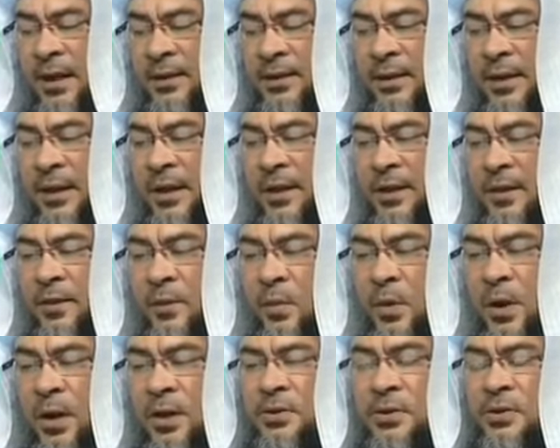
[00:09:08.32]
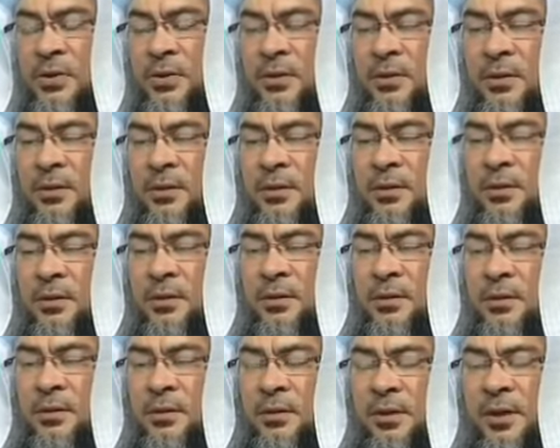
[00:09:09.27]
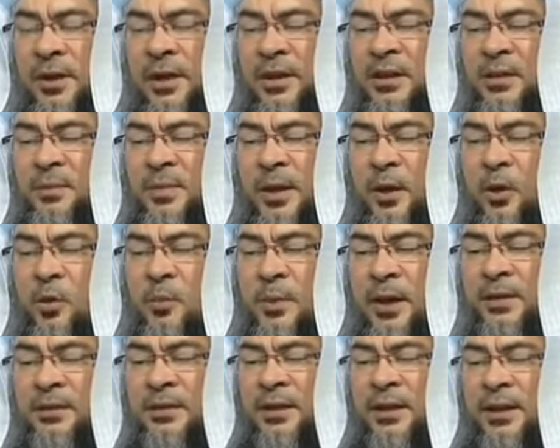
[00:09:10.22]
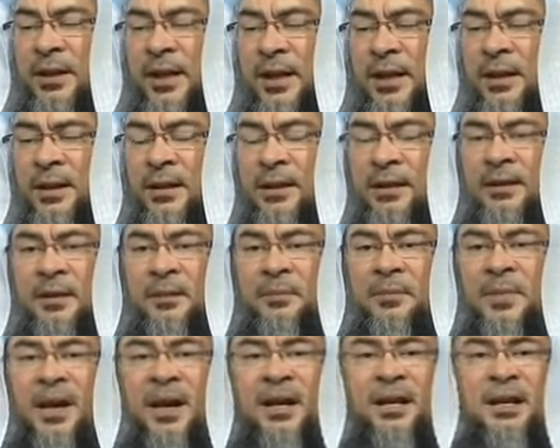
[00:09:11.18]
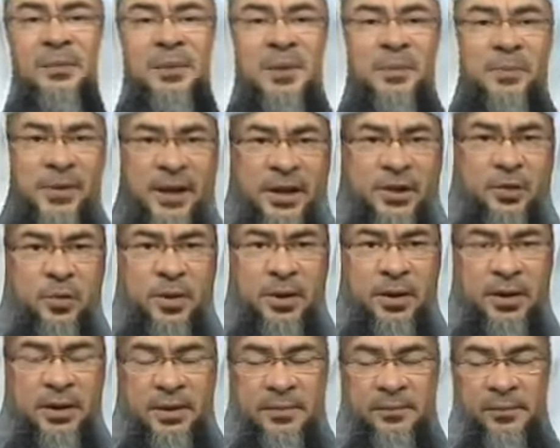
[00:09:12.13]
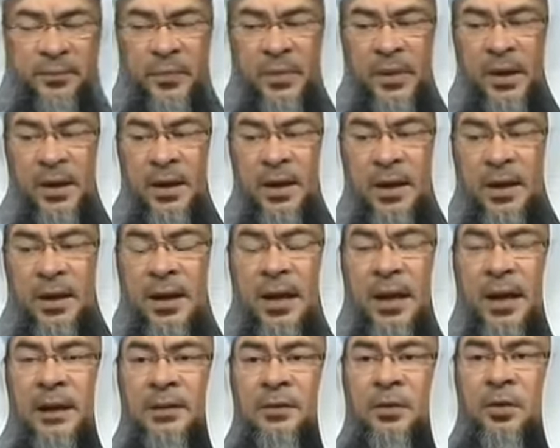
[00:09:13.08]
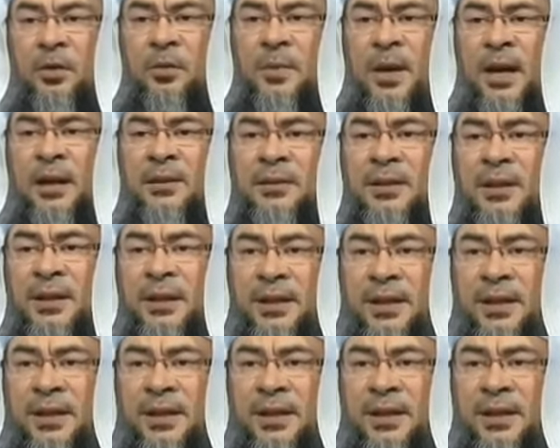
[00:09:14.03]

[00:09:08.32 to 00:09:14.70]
This hadith was narrated by Umm Atiyah, may Allah be pleased with her. And Umm